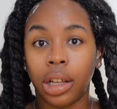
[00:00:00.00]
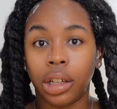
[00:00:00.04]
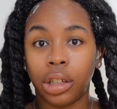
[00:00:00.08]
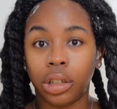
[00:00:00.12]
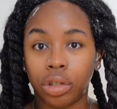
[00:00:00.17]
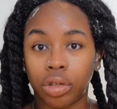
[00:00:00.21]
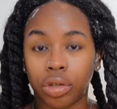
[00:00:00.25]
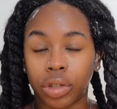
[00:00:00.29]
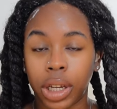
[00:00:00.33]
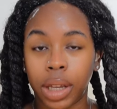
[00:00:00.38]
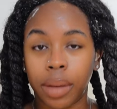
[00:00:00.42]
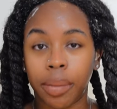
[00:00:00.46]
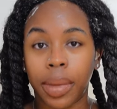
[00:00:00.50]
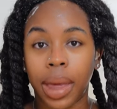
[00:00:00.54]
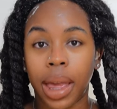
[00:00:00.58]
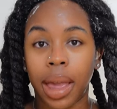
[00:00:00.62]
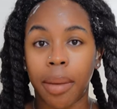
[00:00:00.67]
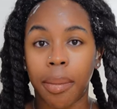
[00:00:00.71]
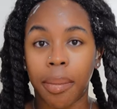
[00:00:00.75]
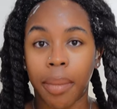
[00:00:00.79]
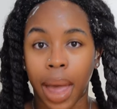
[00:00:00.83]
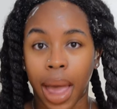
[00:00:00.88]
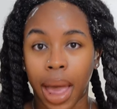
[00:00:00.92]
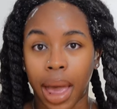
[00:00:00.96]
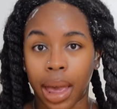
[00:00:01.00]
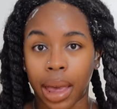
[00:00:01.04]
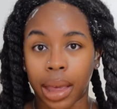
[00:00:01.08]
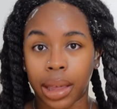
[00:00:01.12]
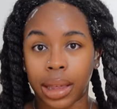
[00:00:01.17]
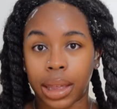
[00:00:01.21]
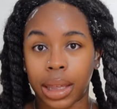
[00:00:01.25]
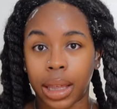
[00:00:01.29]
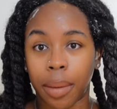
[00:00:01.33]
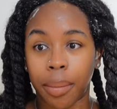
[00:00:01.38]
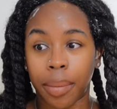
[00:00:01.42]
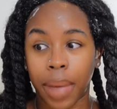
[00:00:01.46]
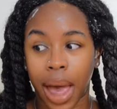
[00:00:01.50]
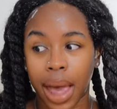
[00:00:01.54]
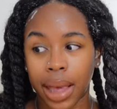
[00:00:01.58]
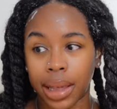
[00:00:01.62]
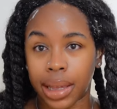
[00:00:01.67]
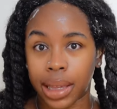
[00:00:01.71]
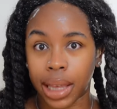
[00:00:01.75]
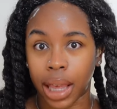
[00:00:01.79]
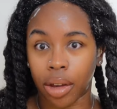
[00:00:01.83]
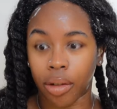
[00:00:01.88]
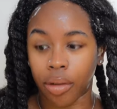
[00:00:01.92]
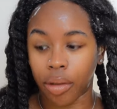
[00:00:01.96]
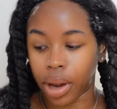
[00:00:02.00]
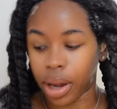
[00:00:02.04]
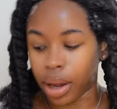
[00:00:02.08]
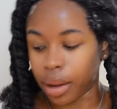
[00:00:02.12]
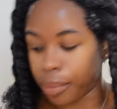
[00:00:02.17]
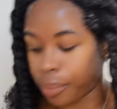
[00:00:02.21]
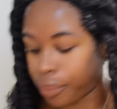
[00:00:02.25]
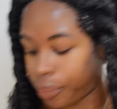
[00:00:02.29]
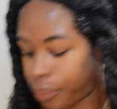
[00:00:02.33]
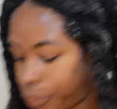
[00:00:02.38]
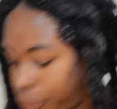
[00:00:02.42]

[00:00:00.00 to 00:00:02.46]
Treatment Mask by Cécred.